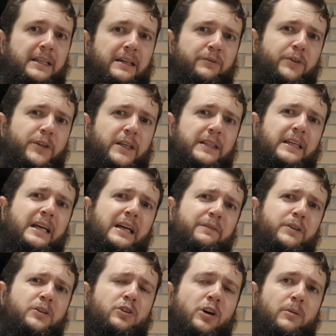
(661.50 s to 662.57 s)
everything they have
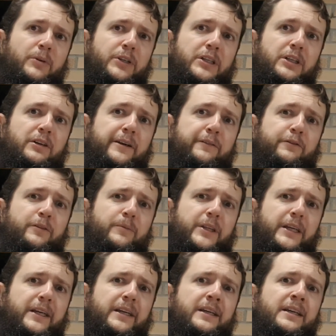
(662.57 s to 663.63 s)
in common and going from
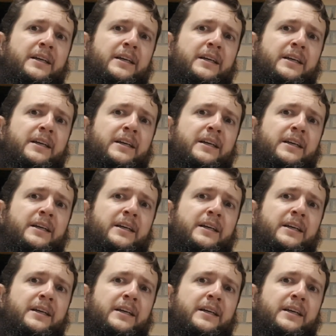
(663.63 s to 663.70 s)
there.